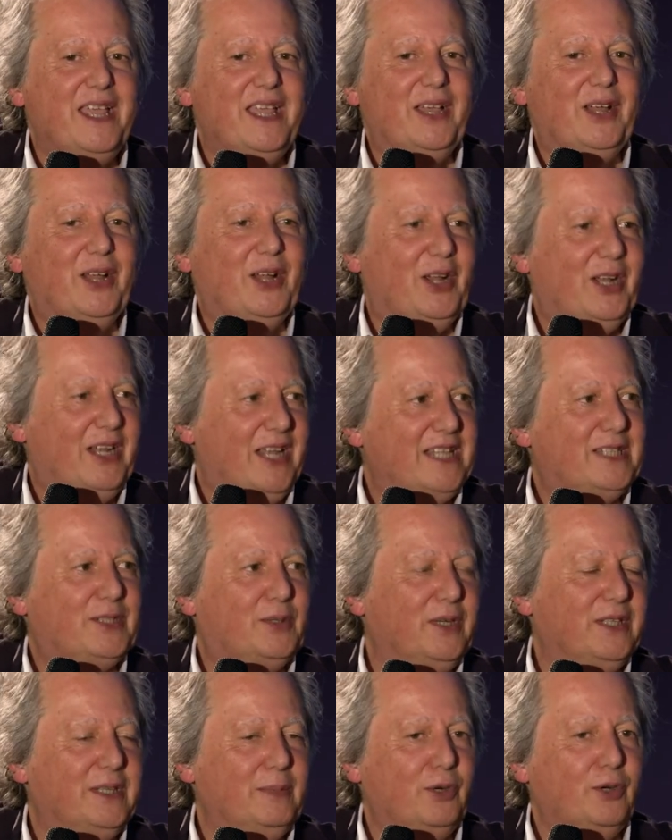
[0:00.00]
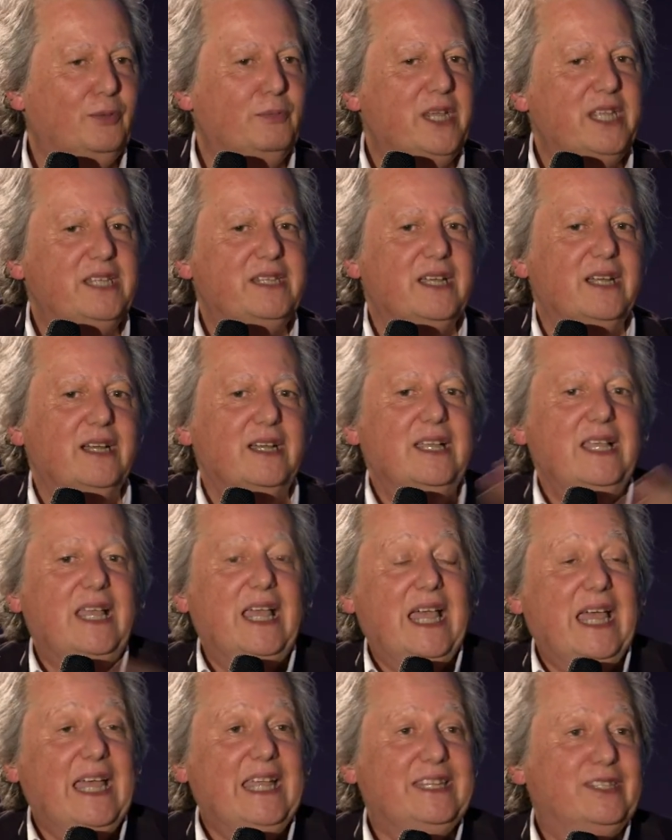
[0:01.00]
Less credible media
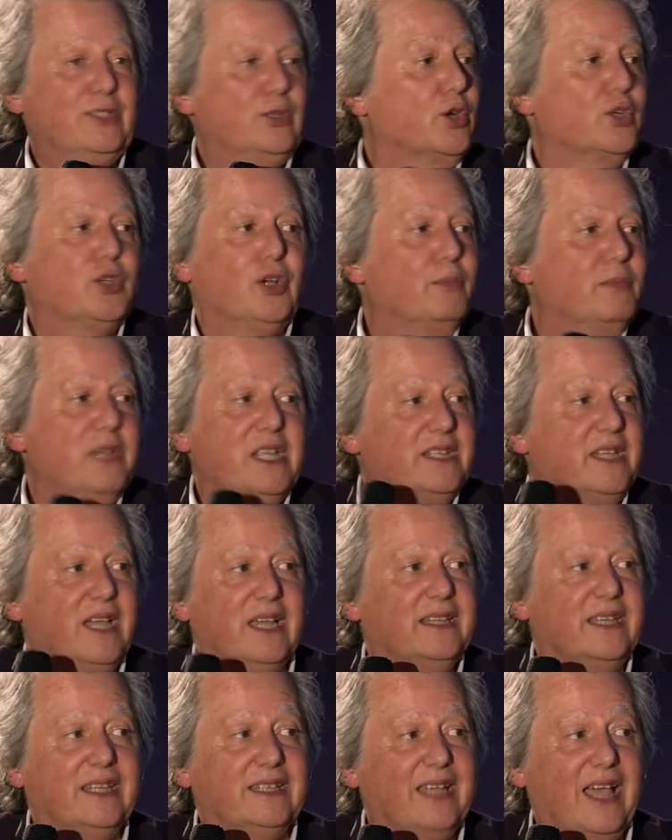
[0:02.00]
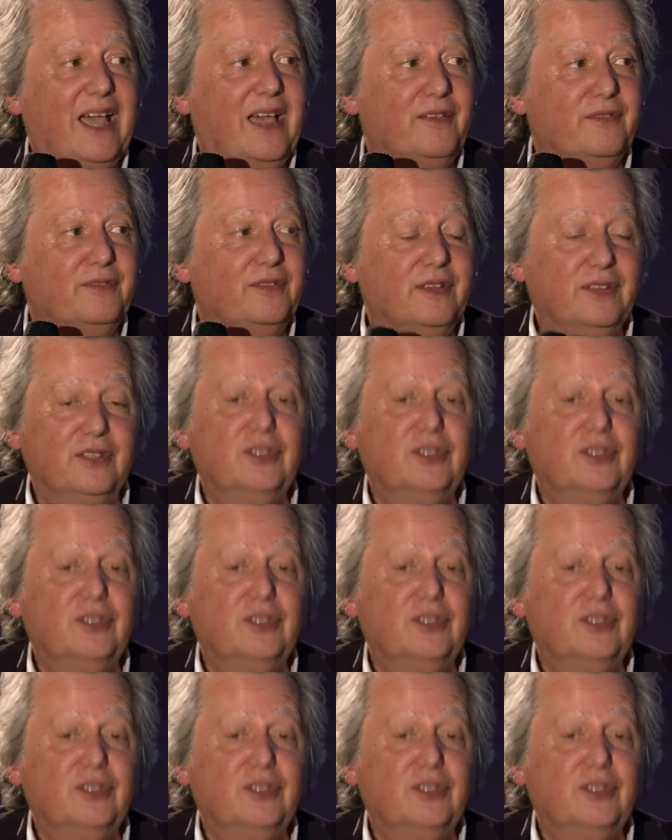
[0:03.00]
and social media that have